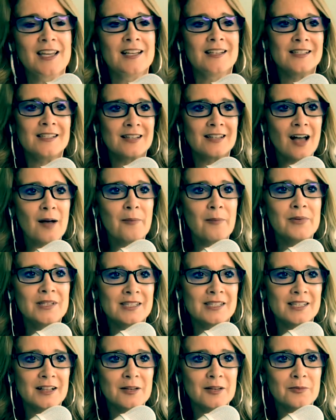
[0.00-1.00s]
Stop and
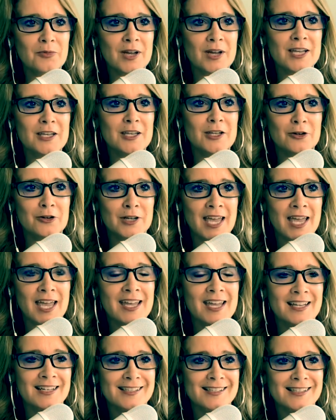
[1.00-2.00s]
celebrate your
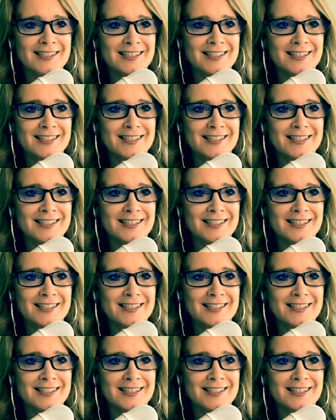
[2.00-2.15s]
gains.